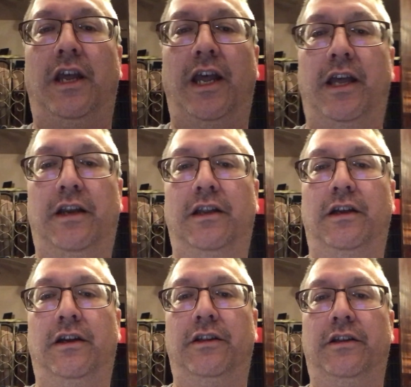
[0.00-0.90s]
And
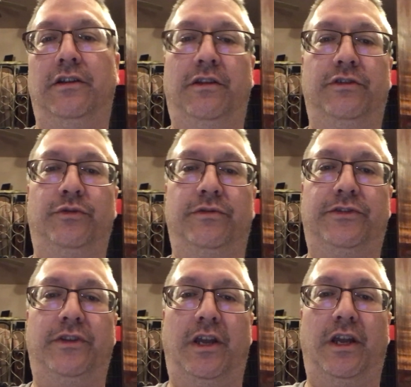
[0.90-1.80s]
others will
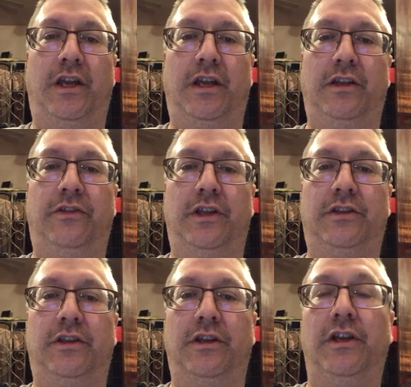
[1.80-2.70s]
say
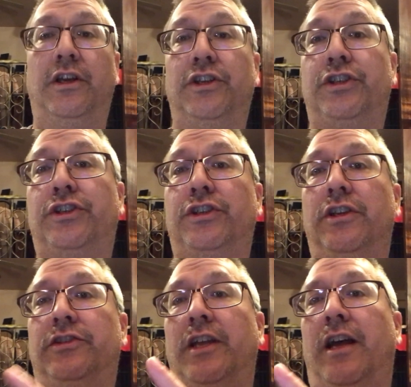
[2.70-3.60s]
that the sh
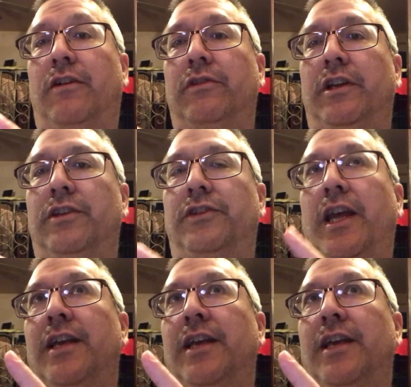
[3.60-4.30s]
sound is